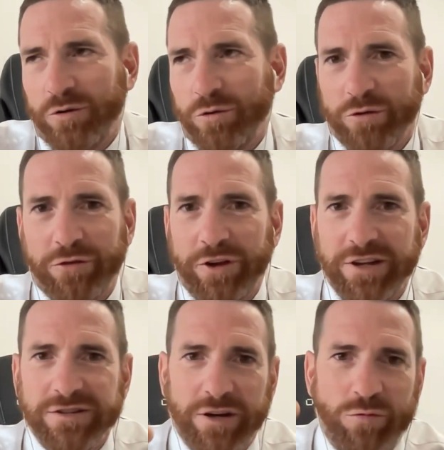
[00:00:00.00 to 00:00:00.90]
All the
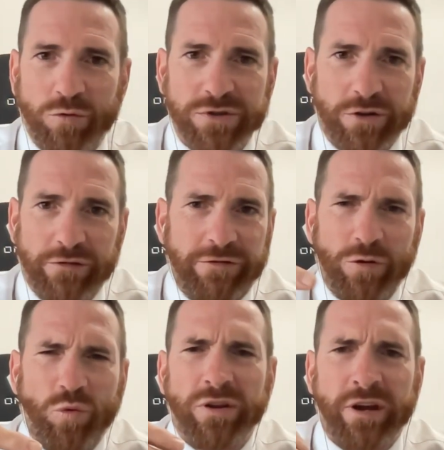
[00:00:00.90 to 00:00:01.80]
things like Wallsy on the
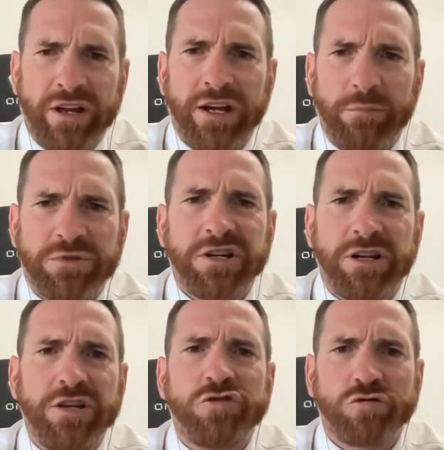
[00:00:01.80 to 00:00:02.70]
field wasn't a
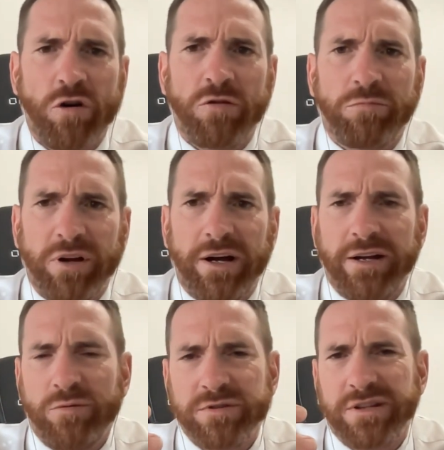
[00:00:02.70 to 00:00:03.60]
particularly strong
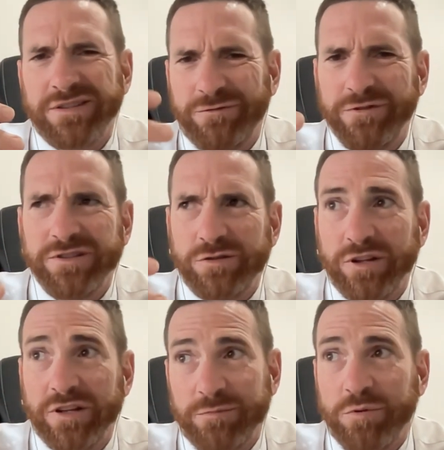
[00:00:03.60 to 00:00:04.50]
player. He wasn't as
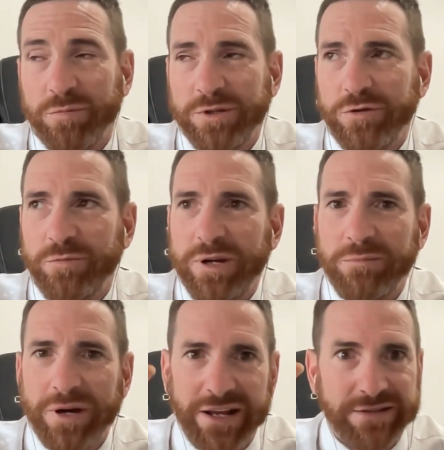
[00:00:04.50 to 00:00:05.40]
physical as he probably could have
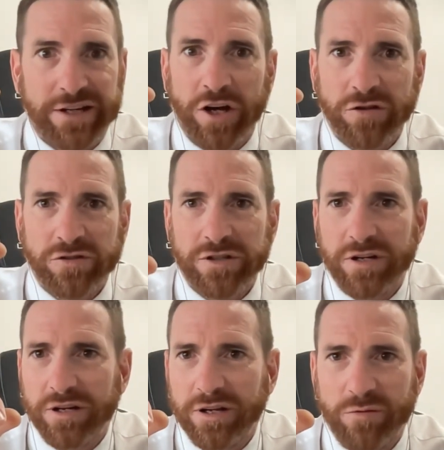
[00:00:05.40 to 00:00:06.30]
been. But as a coach,
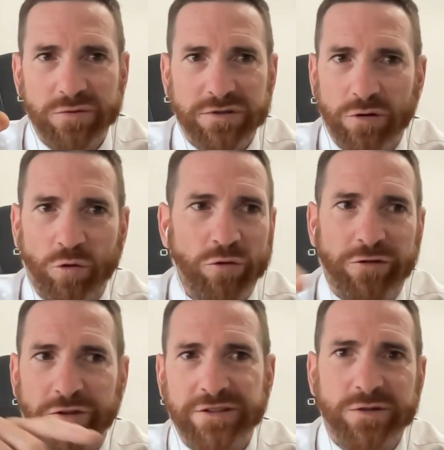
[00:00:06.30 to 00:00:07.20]
it was all
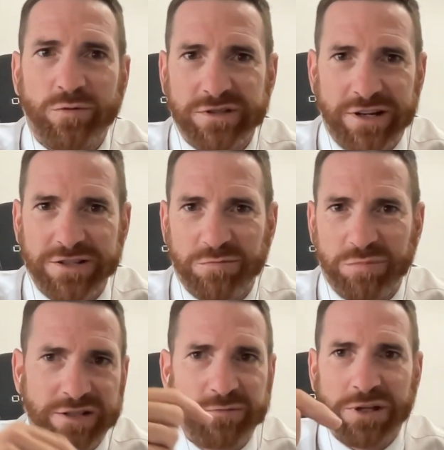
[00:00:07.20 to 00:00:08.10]
the things he wasn't as a
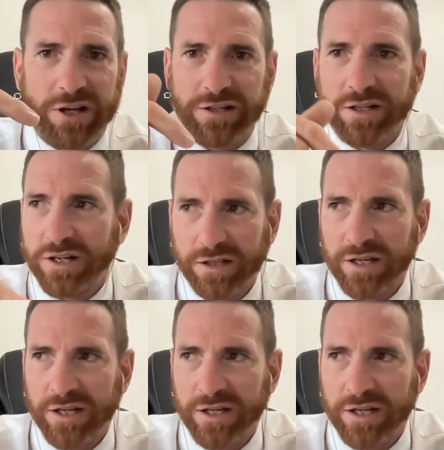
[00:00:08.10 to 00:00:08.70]
player. It's a bit like Leigh.